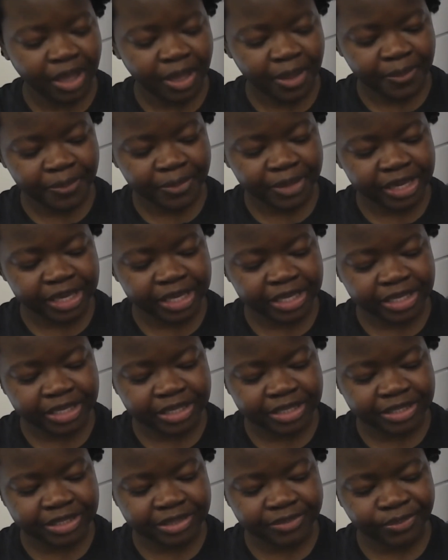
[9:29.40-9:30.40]

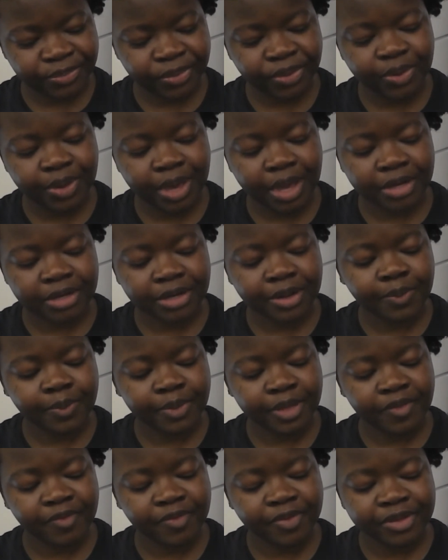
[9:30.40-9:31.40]
because what you end up
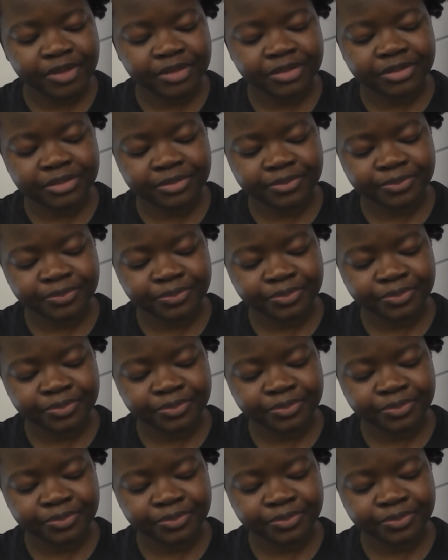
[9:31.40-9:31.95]
with is